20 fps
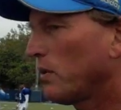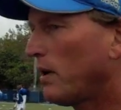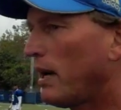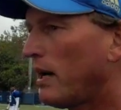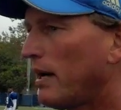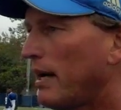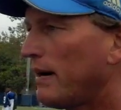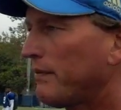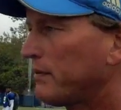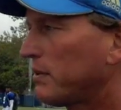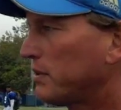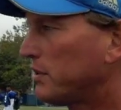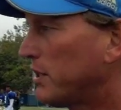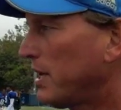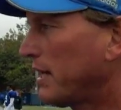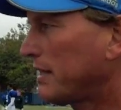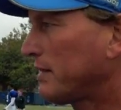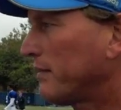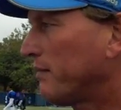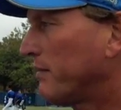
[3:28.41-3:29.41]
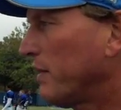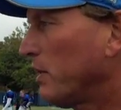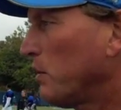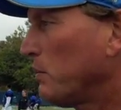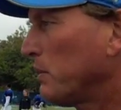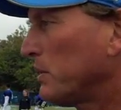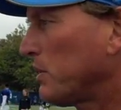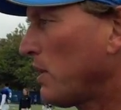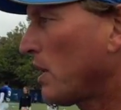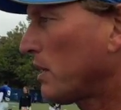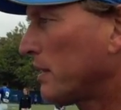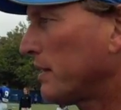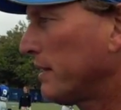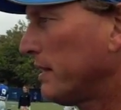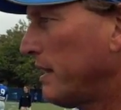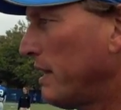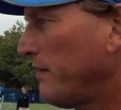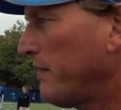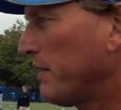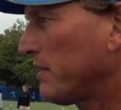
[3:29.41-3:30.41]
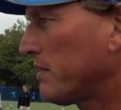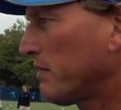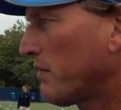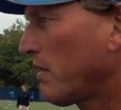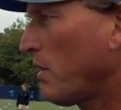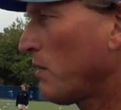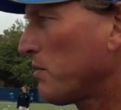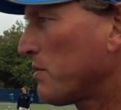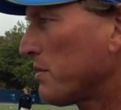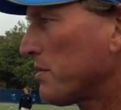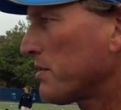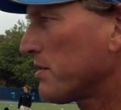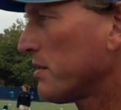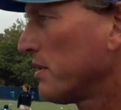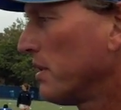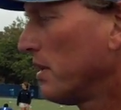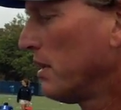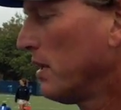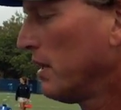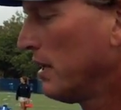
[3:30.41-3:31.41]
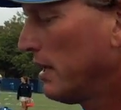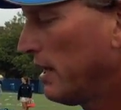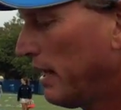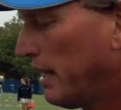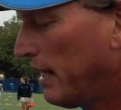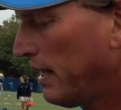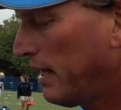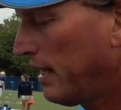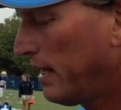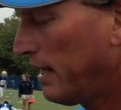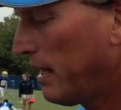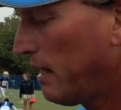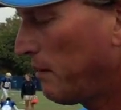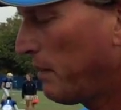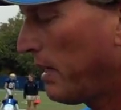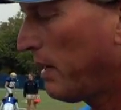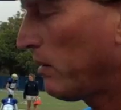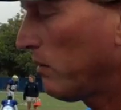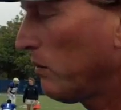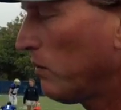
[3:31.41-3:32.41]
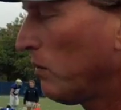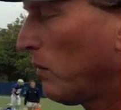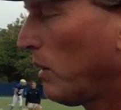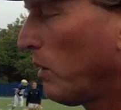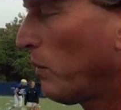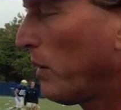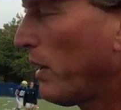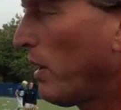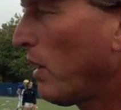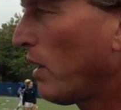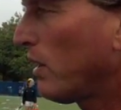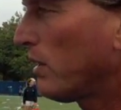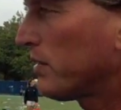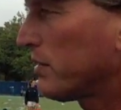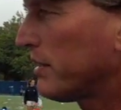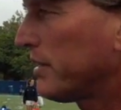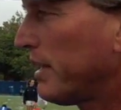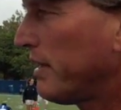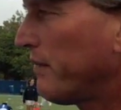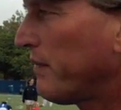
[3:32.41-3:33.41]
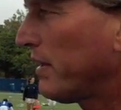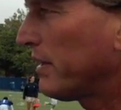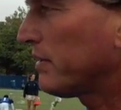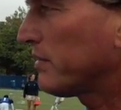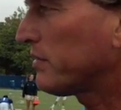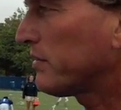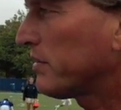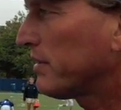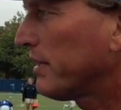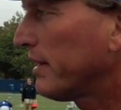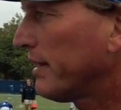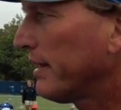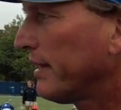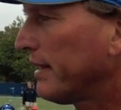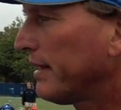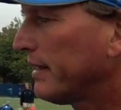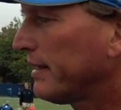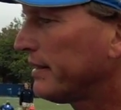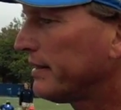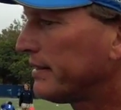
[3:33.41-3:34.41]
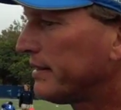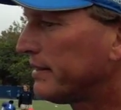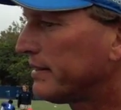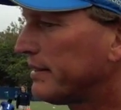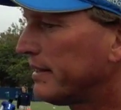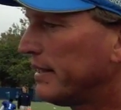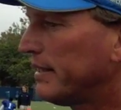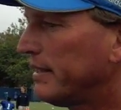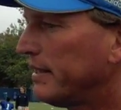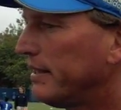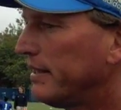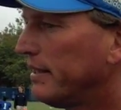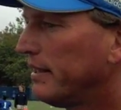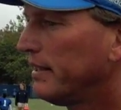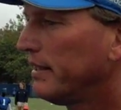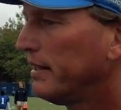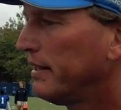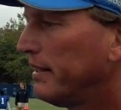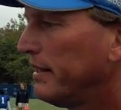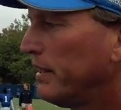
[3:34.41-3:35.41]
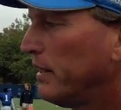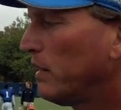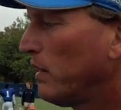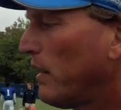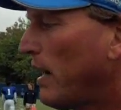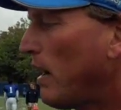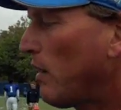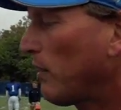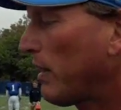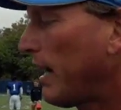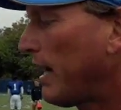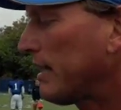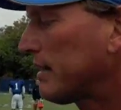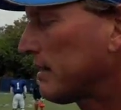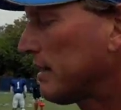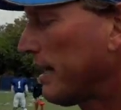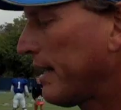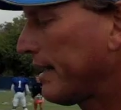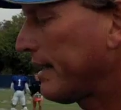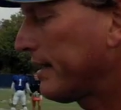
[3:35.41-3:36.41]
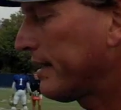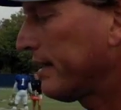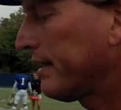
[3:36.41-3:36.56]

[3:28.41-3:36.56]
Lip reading: I'll have to check the film and talk to the defensive coaches about where we are as a defense to see, how guys like